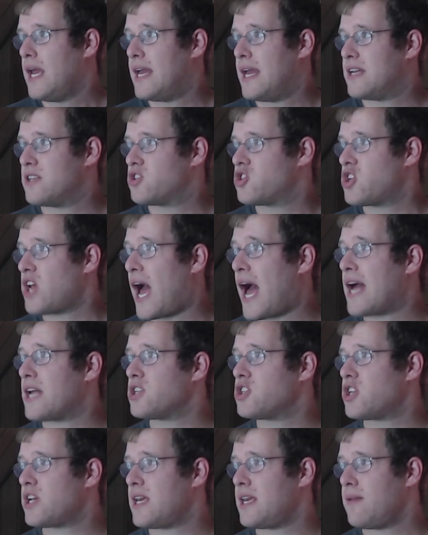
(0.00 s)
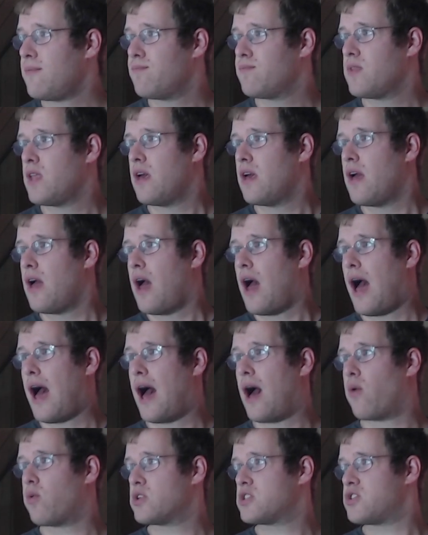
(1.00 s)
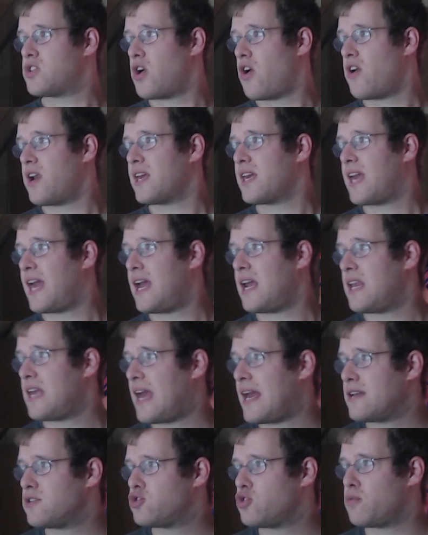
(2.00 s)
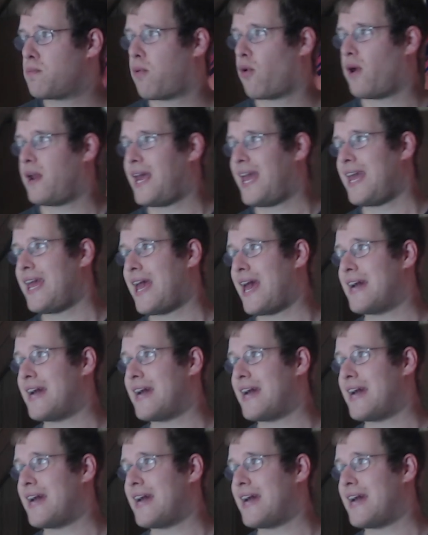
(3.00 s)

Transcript: And Shanji uh, was third in KDA, 2.8,